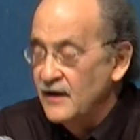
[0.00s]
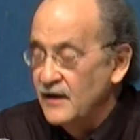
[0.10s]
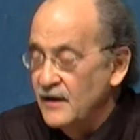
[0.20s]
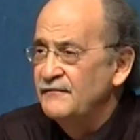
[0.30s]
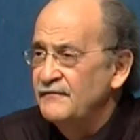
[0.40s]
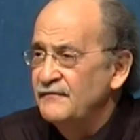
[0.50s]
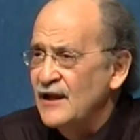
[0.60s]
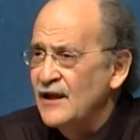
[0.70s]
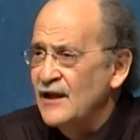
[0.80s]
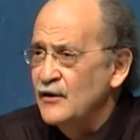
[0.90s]

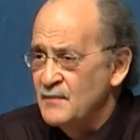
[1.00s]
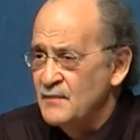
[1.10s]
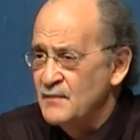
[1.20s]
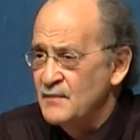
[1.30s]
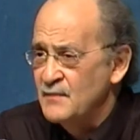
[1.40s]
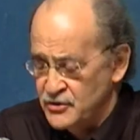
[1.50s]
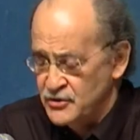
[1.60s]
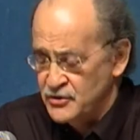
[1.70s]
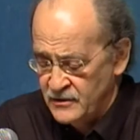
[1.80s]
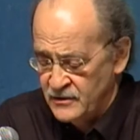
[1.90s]
Value as
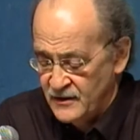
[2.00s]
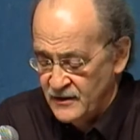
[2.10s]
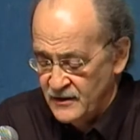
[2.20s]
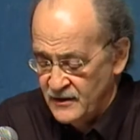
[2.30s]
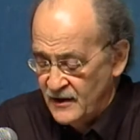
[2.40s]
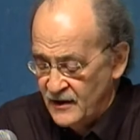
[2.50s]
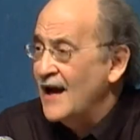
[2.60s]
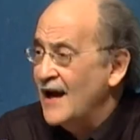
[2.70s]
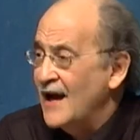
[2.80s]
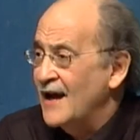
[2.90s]
Measure,
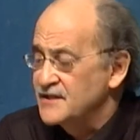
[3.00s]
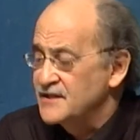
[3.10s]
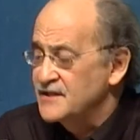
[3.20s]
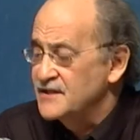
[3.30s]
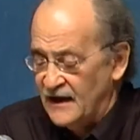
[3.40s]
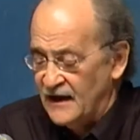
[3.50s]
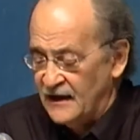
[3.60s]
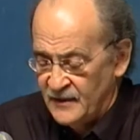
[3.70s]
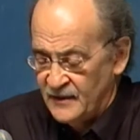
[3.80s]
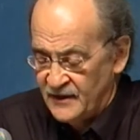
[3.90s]
and its
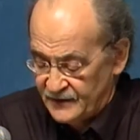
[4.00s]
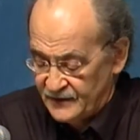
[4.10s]
Development.